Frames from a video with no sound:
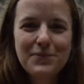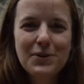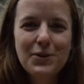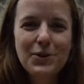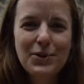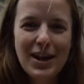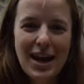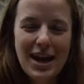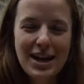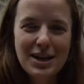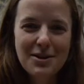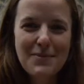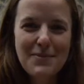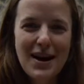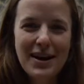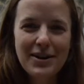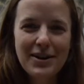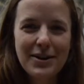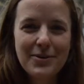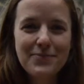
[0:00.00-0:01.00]
organic
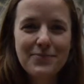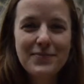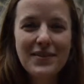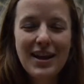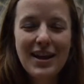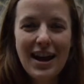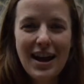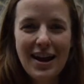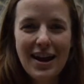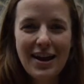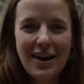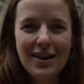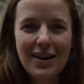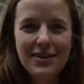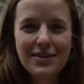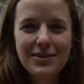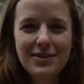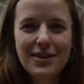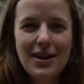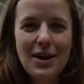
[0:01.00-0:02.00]
matter, air,
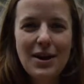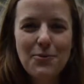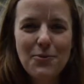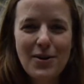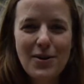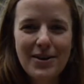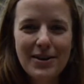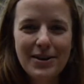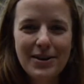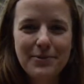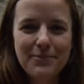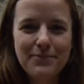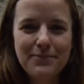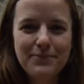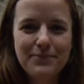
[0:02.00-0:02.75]
and water.